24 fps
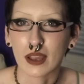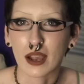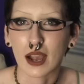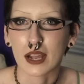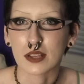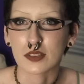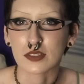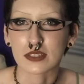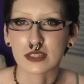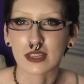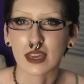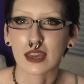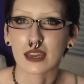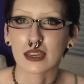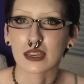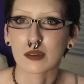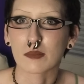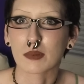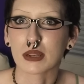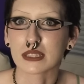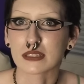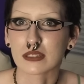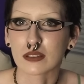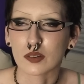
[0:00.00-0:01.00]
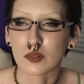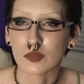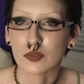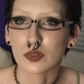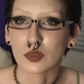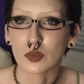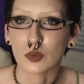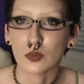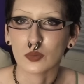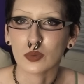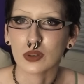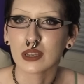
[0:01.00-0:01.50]
I just can't get myself
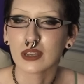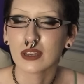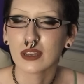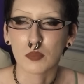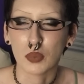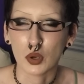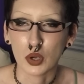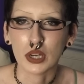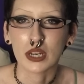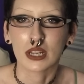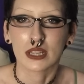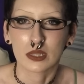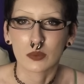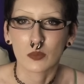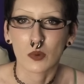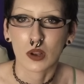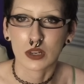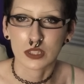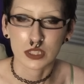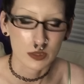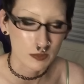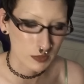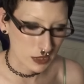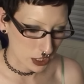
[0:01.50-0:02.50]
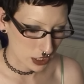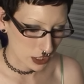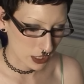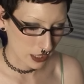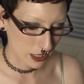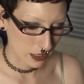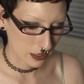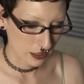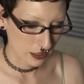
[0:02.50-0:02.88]
to put it in the washing machine.